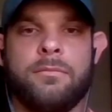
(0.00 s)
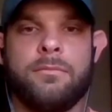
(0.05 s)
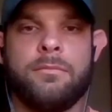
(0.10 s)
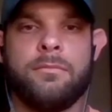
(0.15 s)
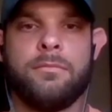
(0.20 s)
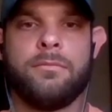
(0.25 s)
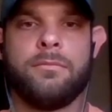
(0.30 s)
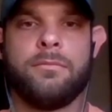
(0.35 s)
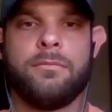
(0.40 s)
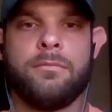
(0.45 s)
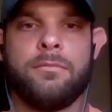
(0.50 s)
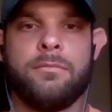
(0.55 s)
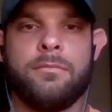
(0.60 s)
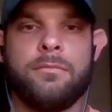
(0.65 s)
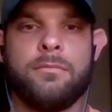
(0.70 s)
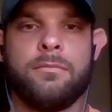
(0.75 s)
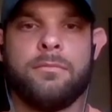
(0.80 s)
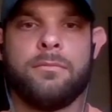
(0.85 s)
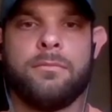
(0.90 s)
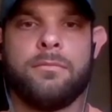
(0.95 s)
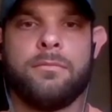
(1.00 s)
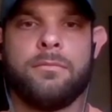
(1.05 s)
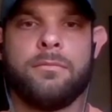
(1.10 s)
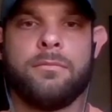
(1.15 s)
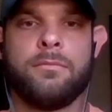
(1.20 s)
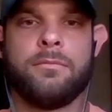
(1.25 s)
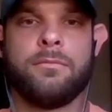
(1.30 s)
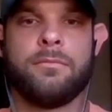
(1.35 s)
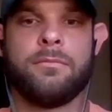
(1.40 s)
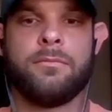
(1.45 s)

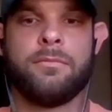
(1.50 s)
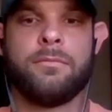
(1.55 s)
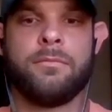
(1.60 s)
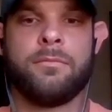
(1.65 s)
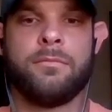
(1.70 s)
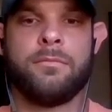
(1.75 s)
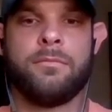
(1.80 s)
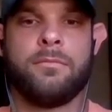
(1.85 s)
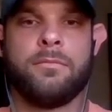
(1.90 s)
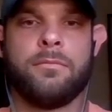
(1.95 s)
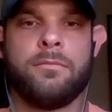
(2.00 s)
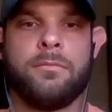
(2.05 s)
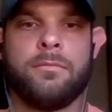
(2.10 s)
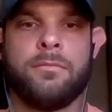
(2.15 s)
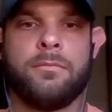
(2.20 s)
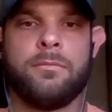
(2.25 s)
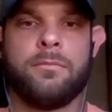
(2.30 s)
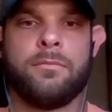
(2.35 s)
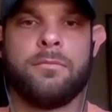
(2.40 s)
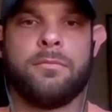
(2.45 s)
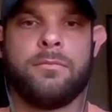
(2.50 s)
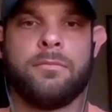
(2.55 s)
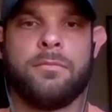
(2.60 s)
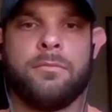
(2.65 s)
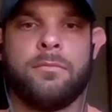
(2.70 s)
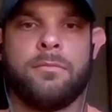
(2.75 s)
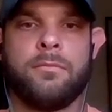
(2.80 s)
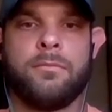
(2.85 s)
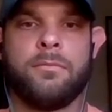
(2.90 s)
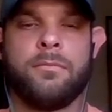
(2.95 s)

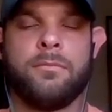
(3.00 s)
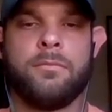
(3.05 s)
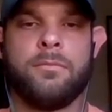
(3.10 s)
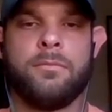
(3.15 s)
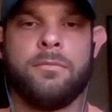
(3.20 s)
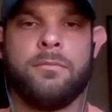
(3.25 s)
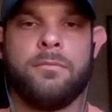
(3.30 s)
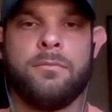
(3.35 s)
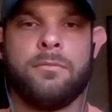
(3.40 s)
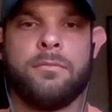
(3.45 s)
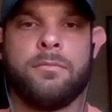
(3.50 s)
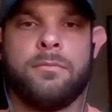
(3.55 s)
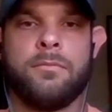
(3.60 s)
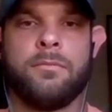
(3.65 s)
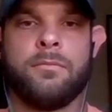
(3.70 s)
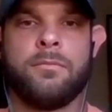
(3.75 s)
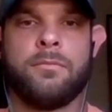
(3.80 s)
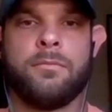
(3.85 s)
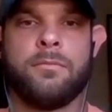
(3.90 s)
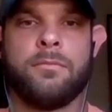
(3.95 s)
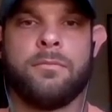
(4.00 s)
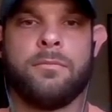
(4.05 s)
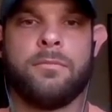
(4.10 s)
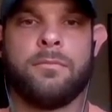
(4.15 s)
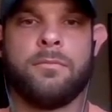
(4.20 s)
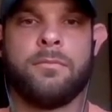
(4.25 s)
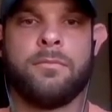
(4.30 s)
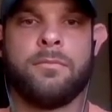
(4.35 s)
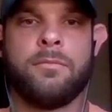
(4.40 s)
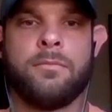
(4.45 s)

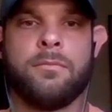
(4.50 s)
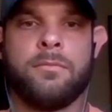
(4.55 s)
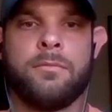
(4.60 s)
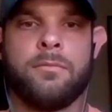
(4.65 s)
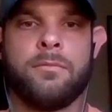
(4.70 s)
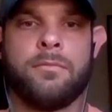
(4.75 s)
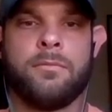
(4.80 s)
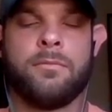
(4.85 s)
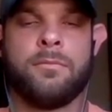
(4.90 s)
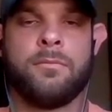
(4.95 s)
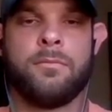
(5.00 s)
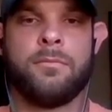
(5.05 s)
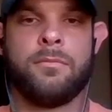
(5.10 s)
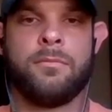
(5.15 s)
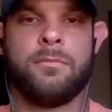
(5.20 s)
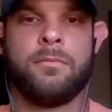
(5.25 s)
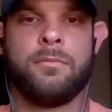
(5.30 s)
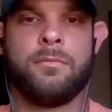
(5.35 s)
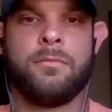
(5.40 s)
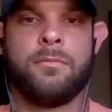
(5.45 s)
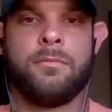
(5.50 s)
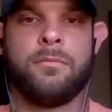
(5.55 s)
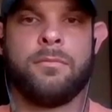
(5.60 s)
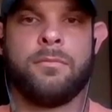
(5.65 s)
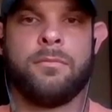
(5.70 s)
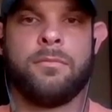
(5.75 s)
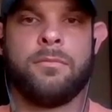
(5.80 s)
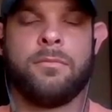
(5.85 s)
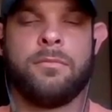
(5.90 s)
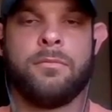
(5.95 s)

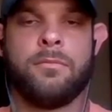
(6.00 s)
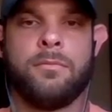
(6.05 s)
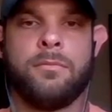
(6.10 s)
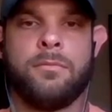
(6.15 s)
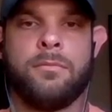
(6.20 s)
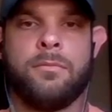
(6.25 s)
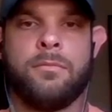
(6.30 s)
This person isn't speaking.